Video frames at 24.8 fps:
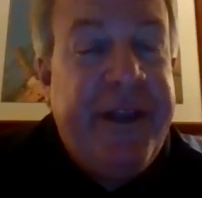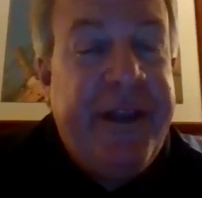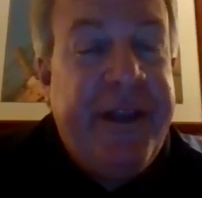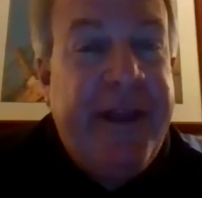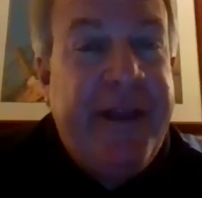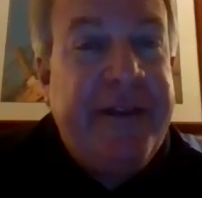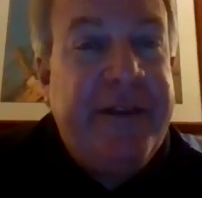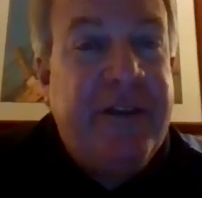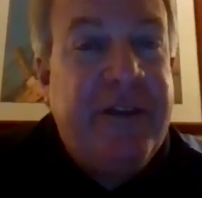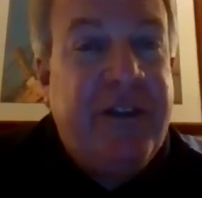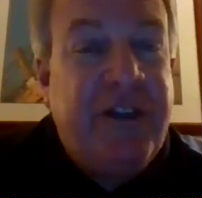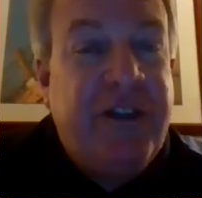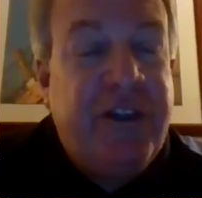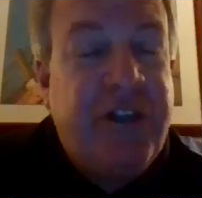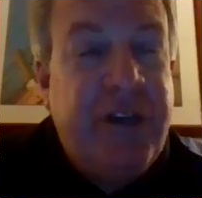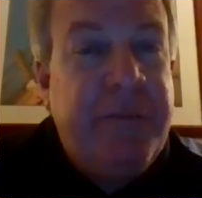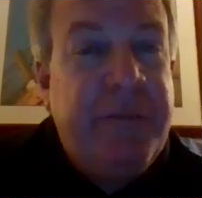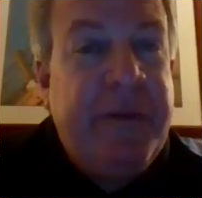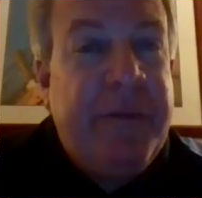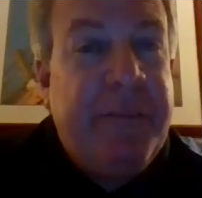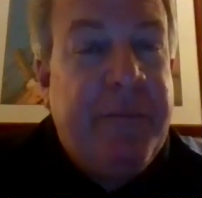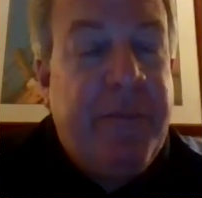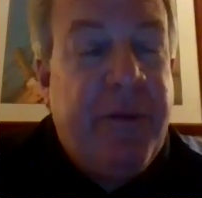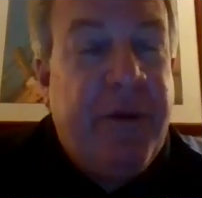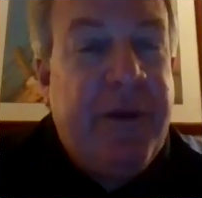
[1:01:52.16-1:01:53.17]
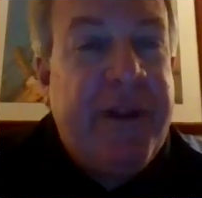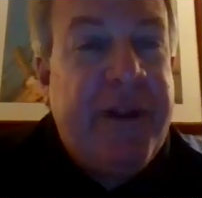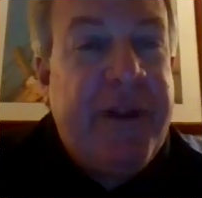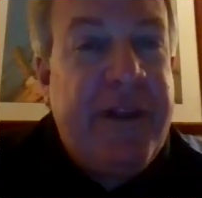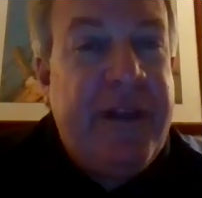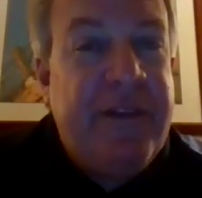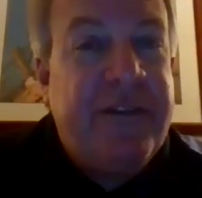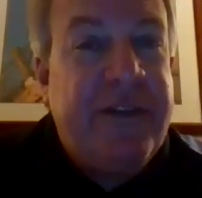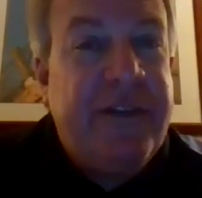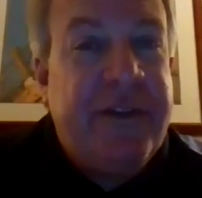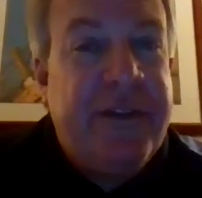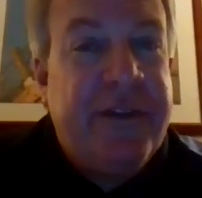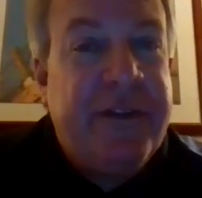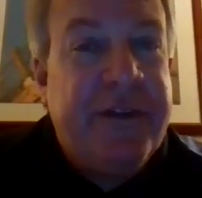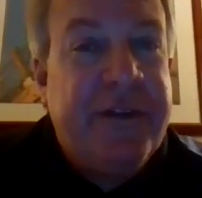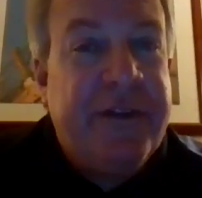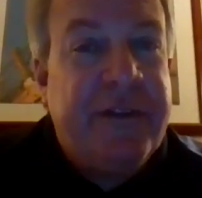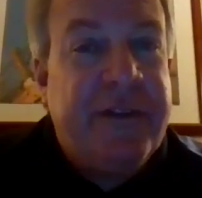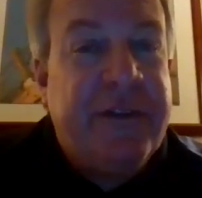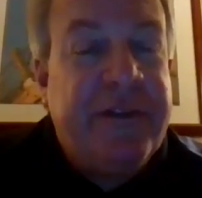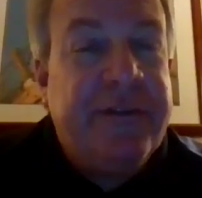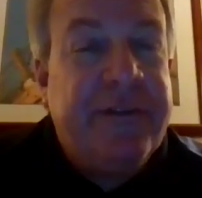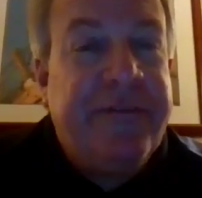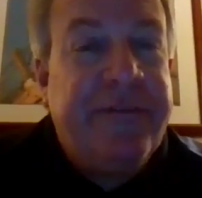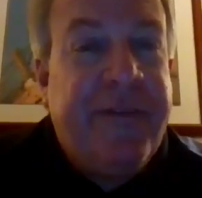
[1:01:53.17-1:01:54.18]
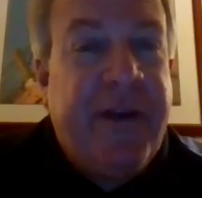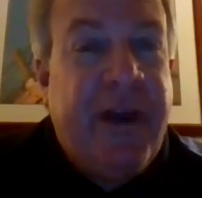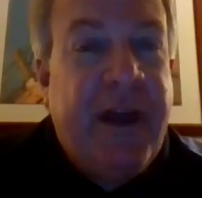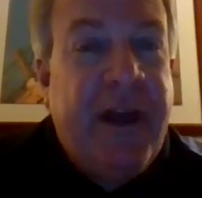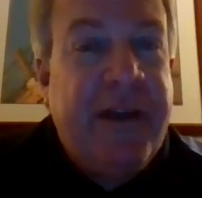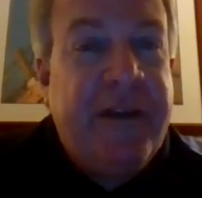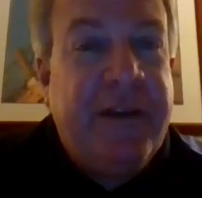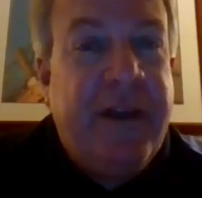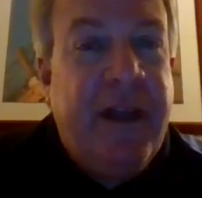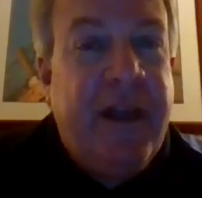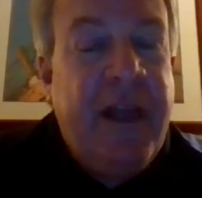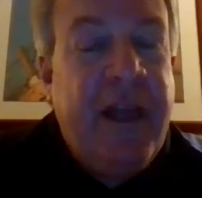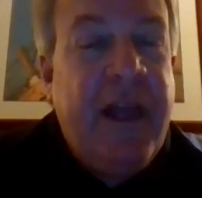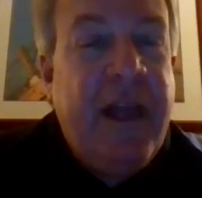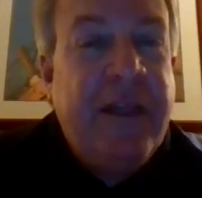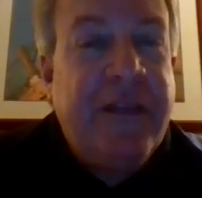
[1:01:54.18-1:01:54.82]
and should be pretty easy to find.